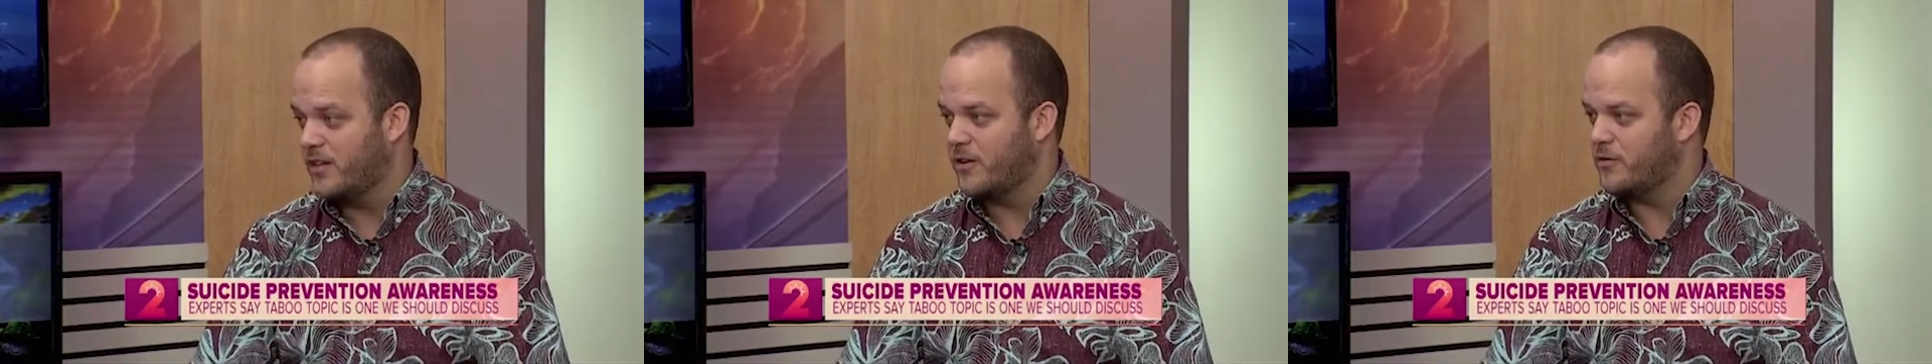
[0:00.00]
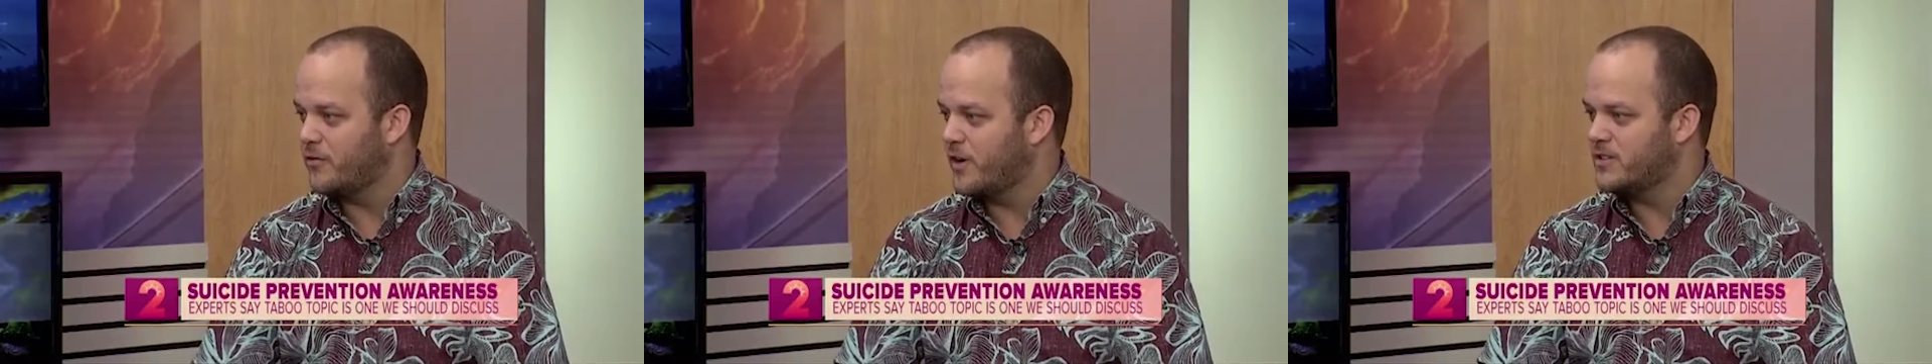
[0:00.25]

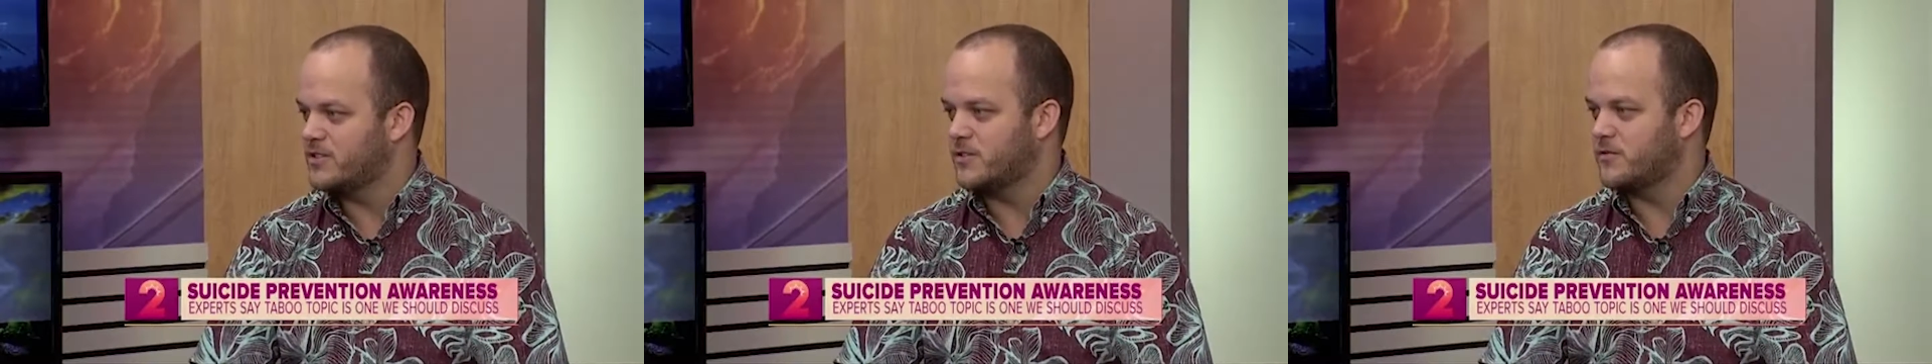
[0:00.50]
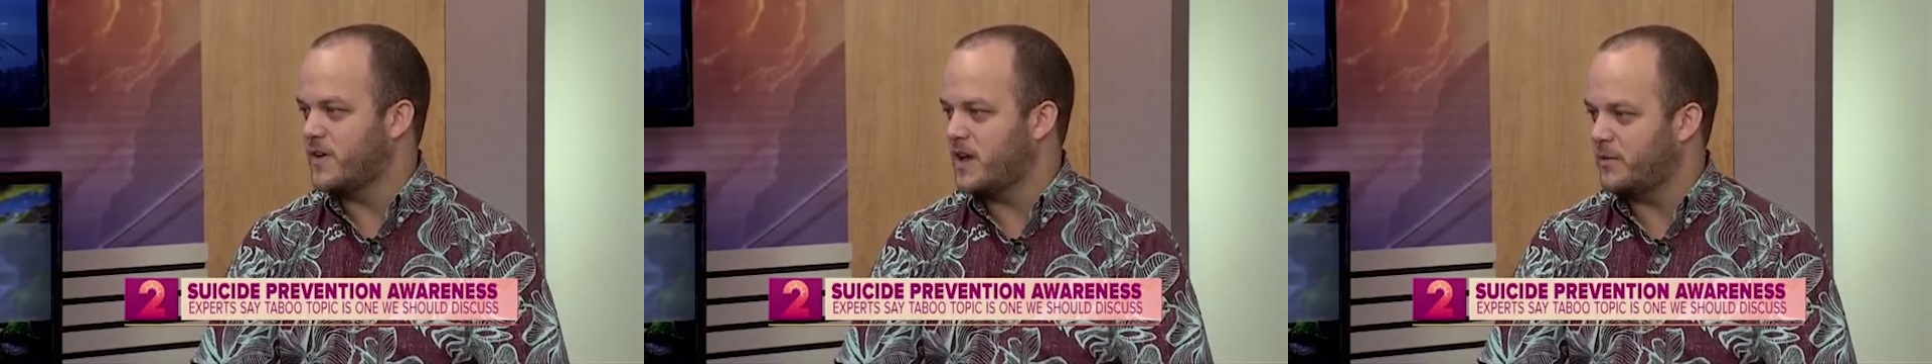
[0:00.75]
Their friends,
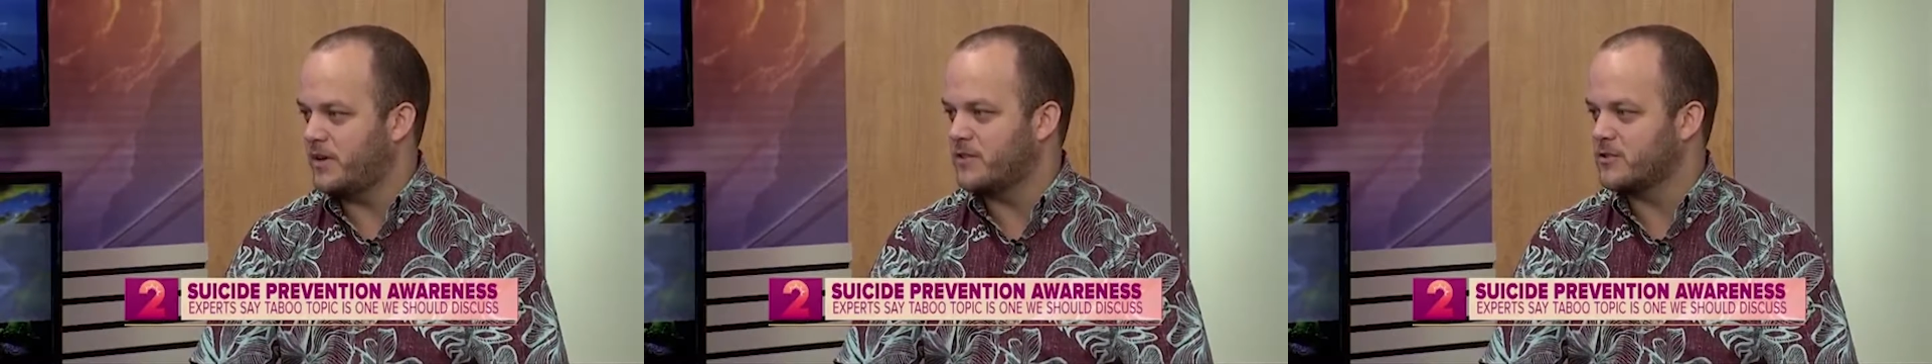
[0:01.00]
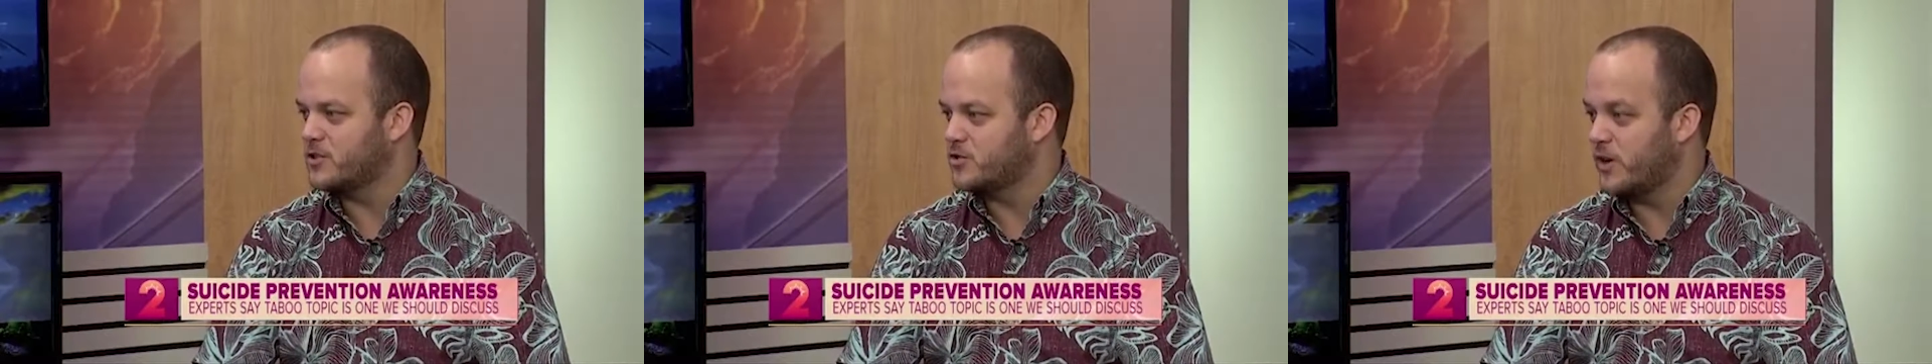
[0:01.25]
their family,
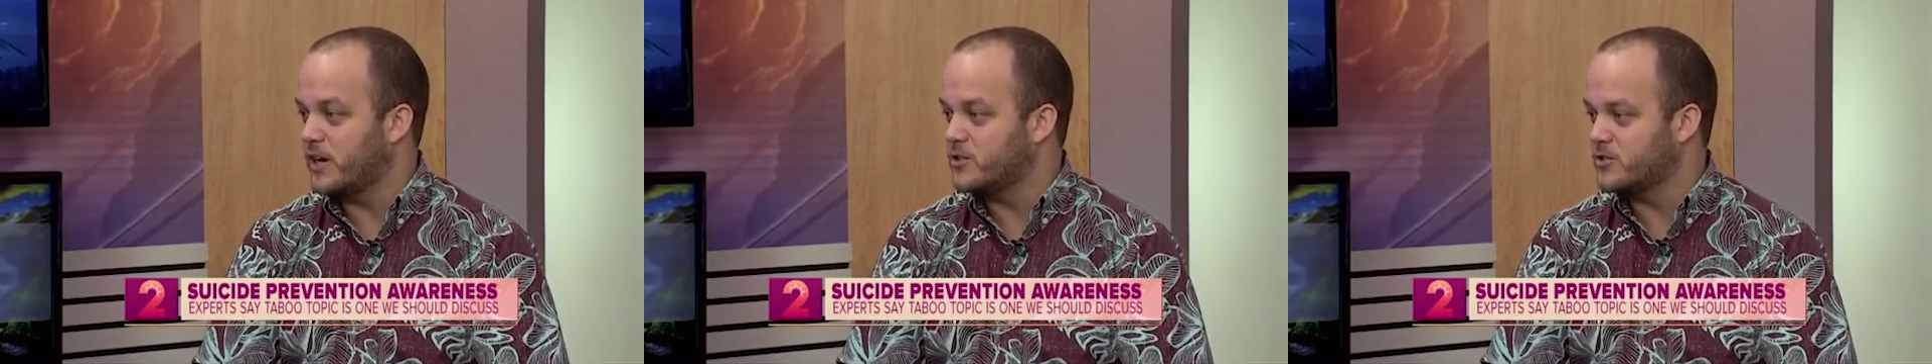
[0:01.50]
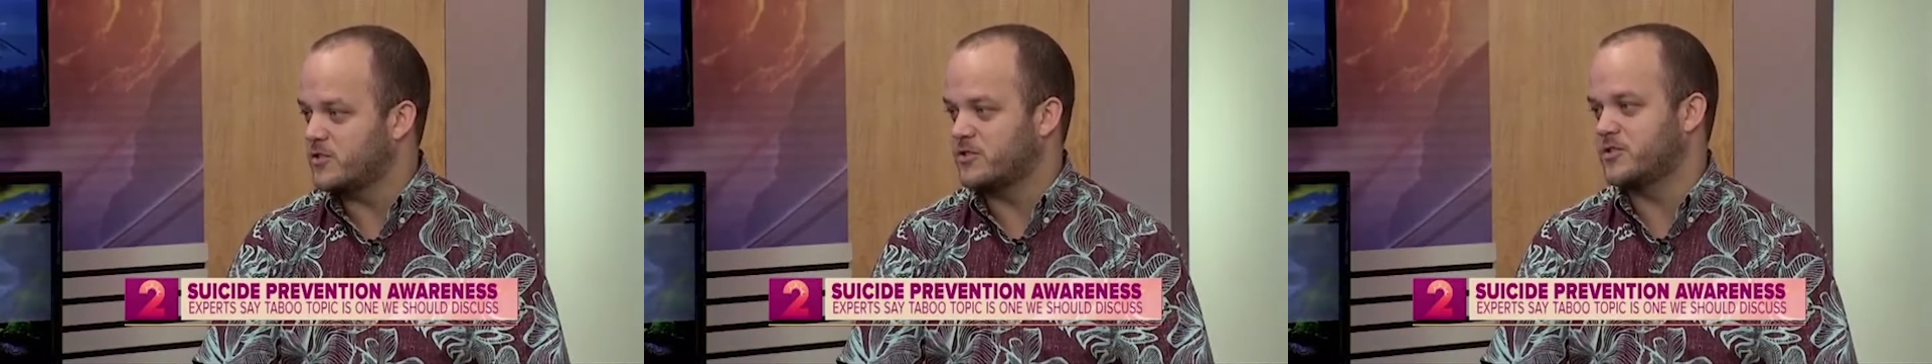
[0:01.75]
their
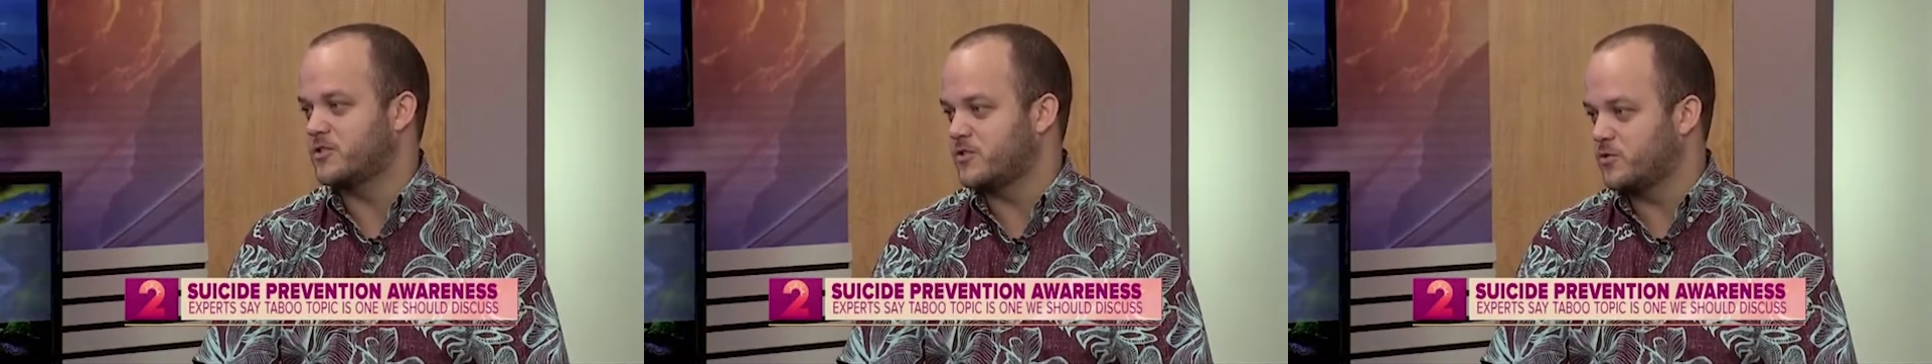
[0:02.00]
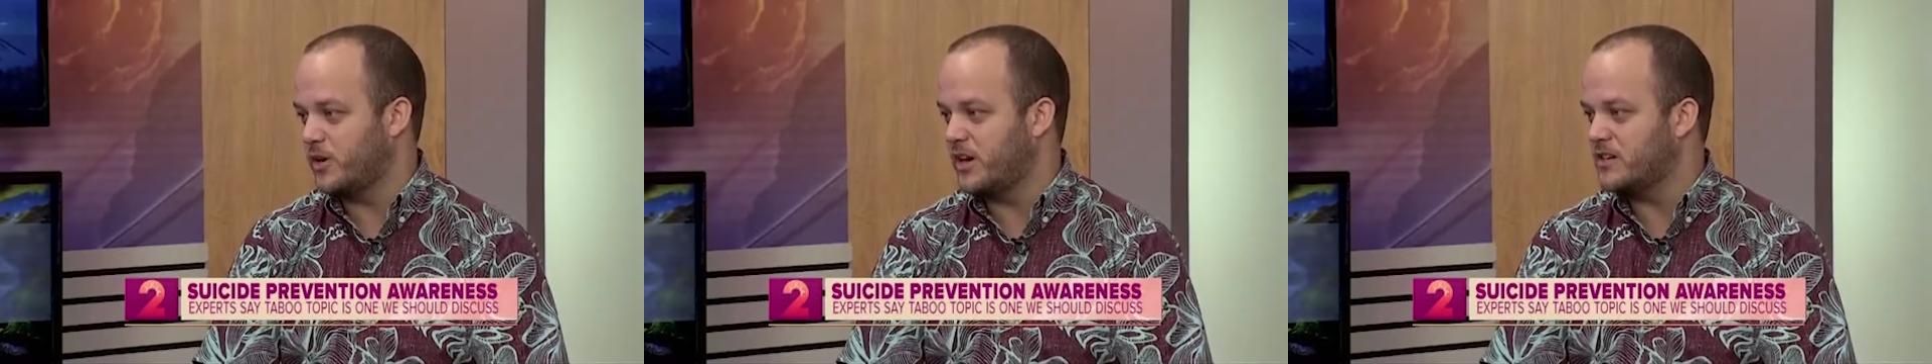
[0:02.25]
strangers on the
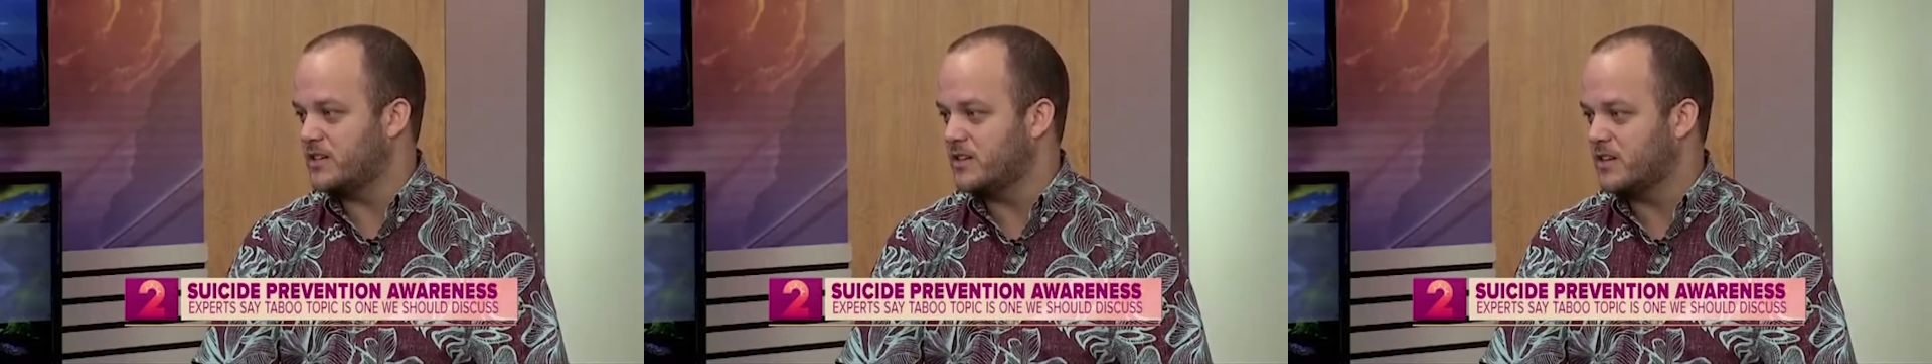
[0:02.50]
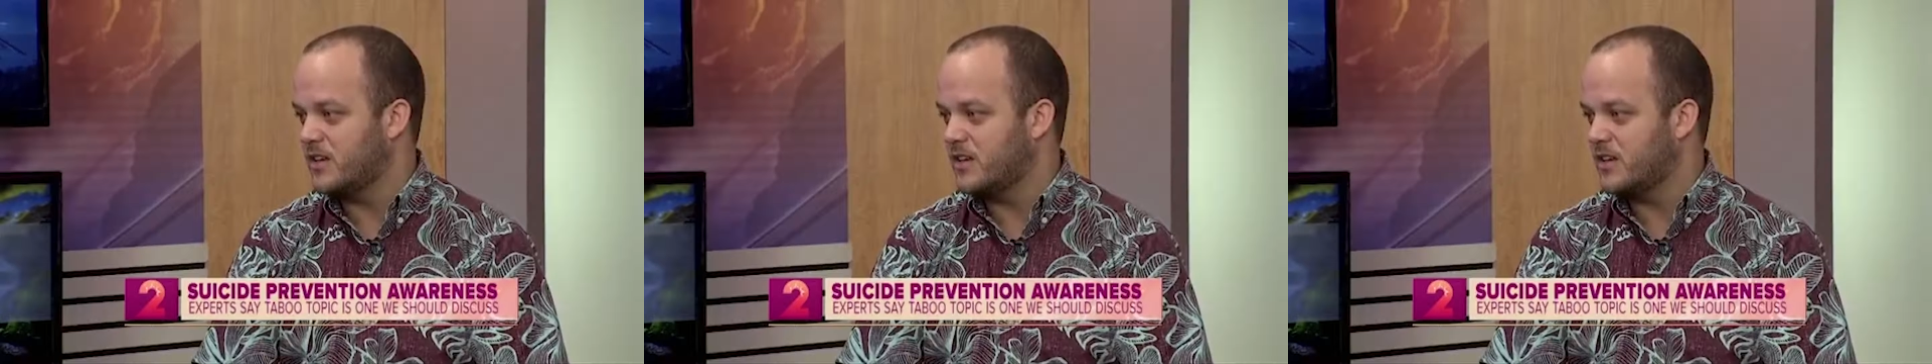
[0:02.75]
street.